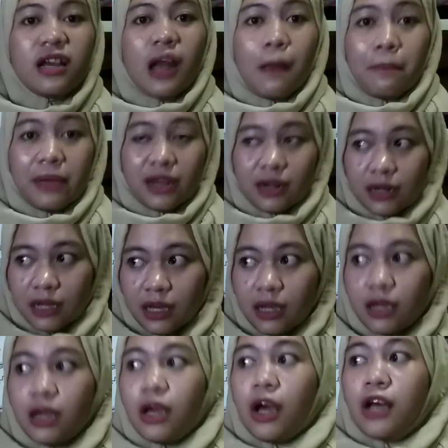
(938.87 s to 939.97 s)
rapidly,
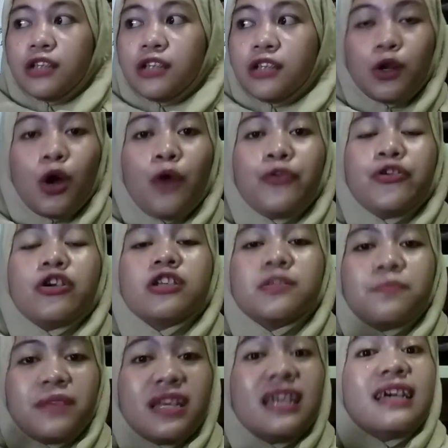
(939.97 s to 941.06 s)
slow your
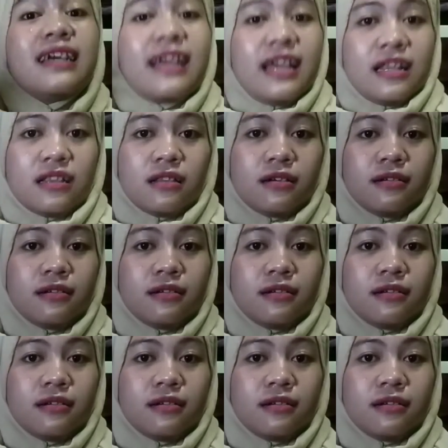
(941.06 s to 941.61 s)
speaking rate.